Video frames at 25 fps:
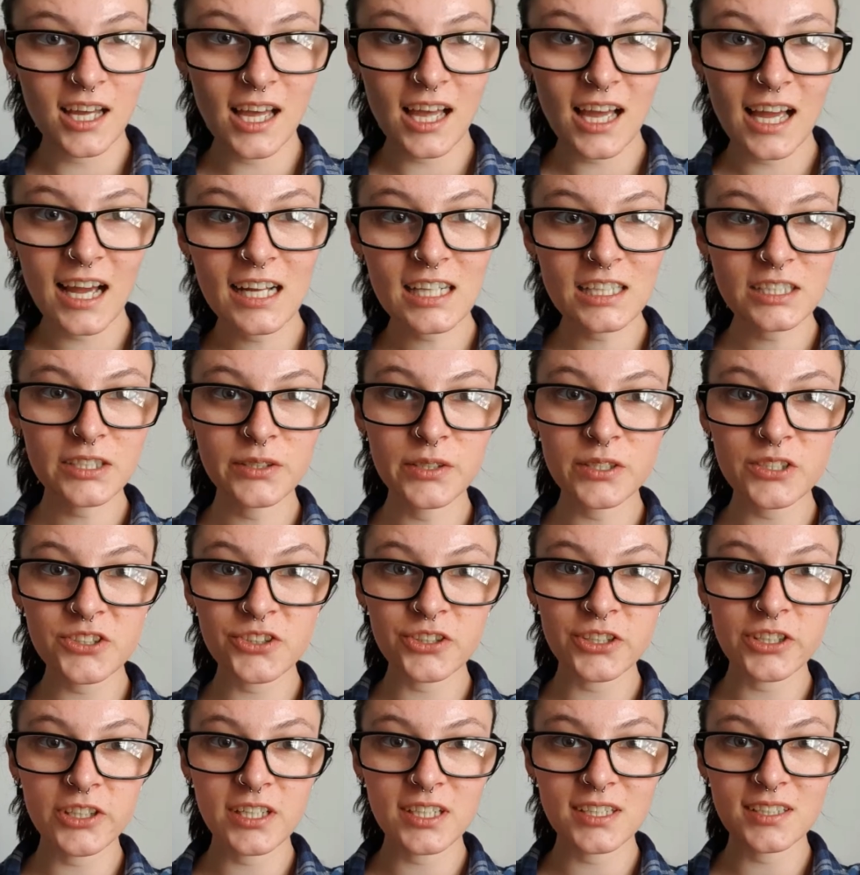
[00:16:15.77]
Hello,
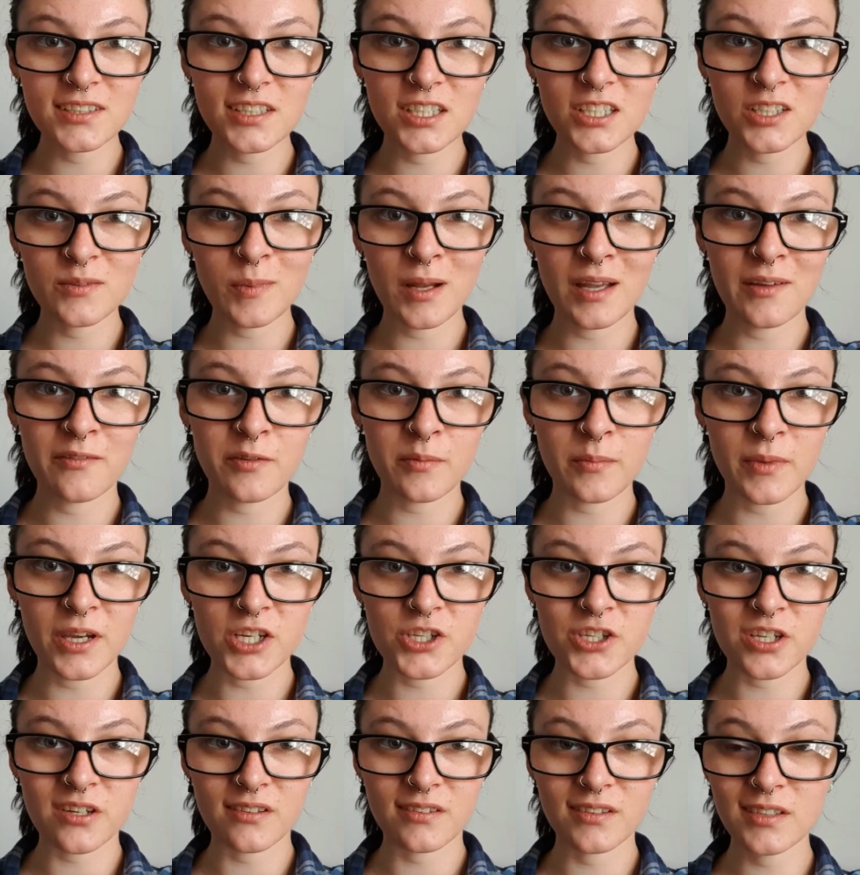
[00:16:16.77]
so I got a little of my
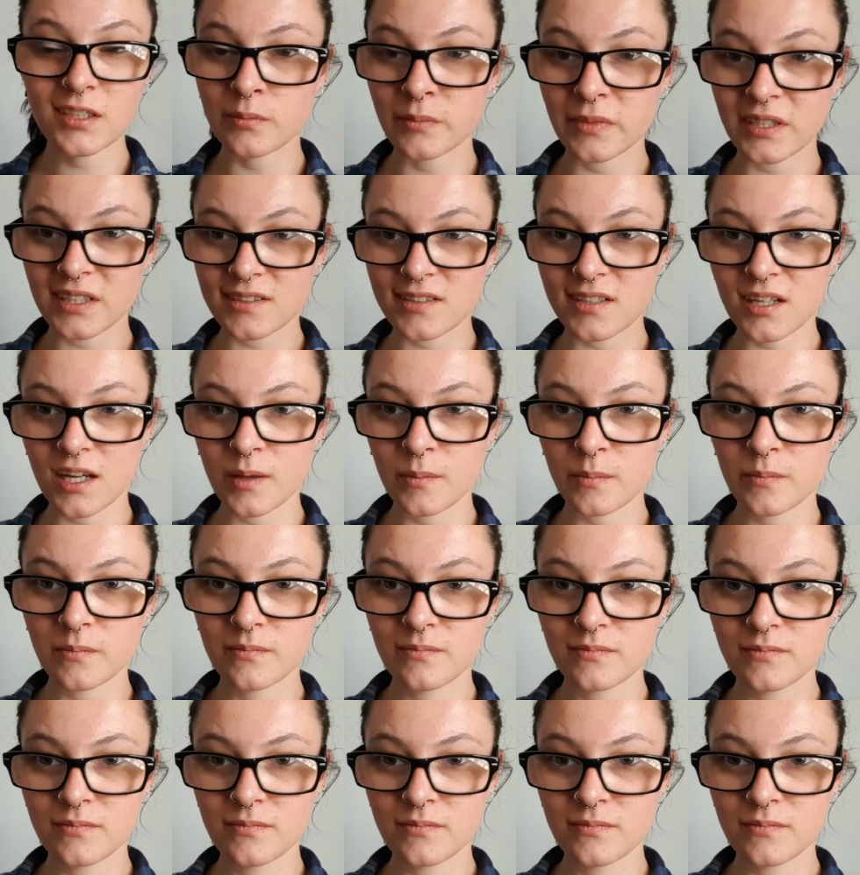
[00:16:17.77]
information a little mixed up.